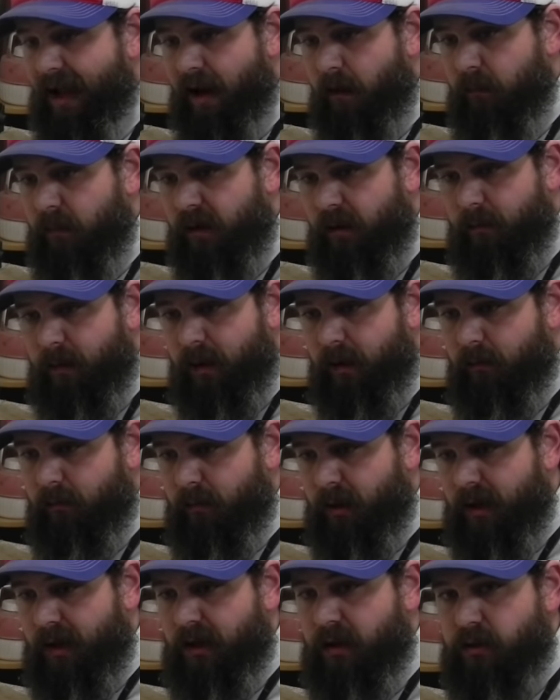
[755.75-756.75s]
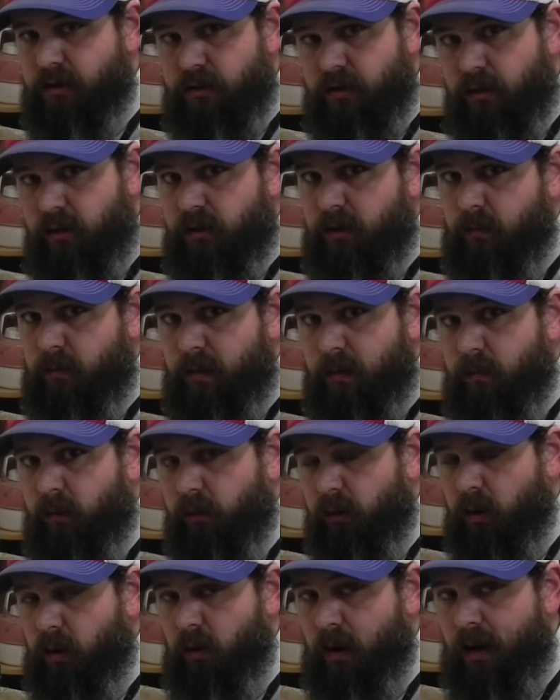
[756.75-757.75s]
adamant about making sure that
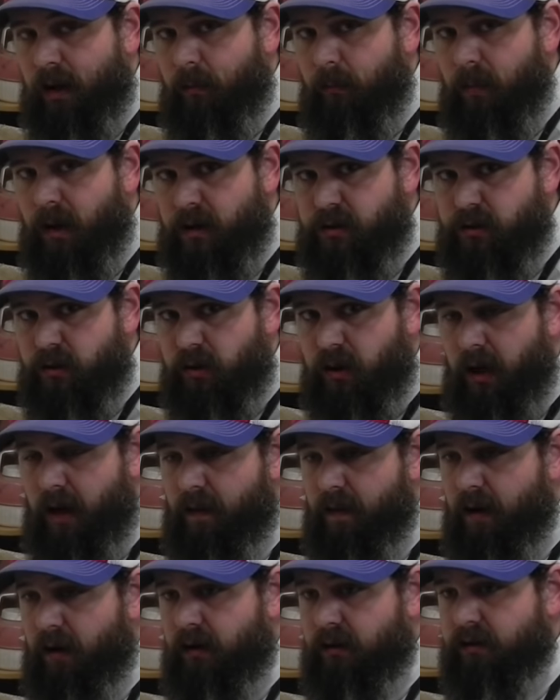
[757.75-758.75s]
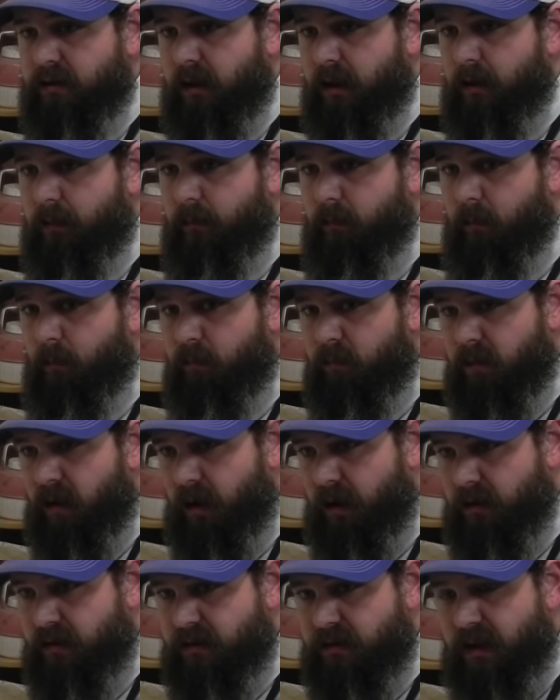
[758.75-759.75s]
people know how to measure, and there is a
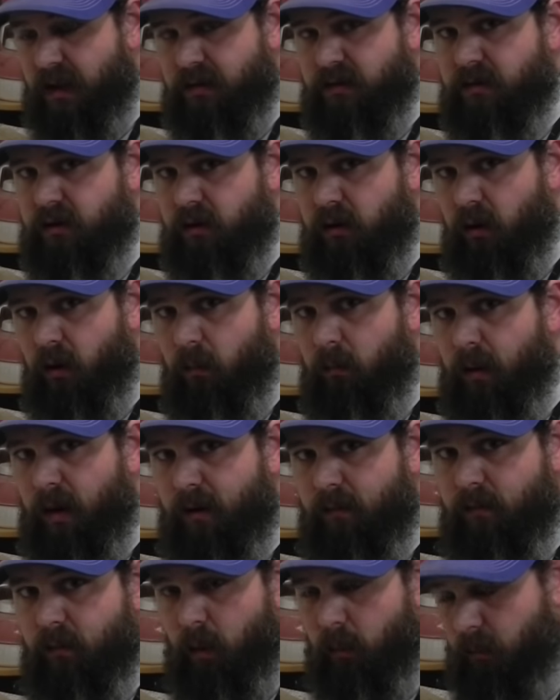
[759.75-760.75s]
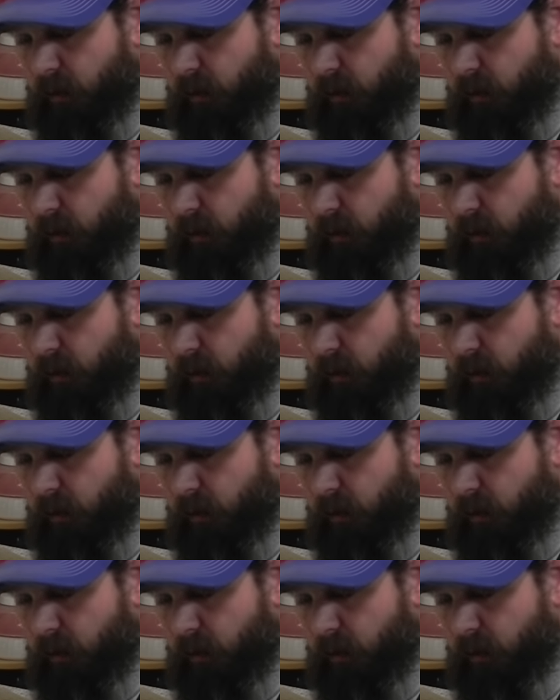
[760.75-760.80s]
section on my